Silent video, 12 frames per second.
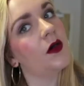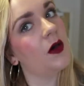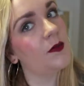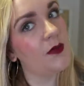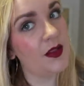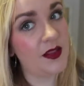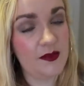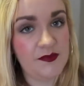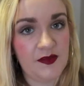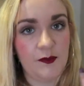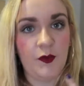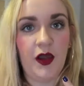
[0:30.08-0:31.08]
On my
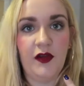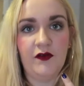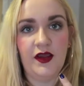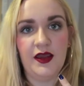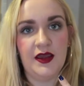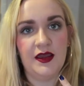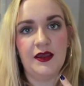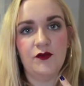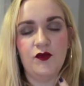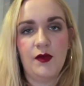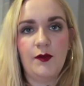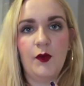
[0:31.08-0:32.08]
lips I'm wearing
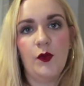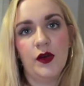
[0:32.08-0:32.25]
Rimmel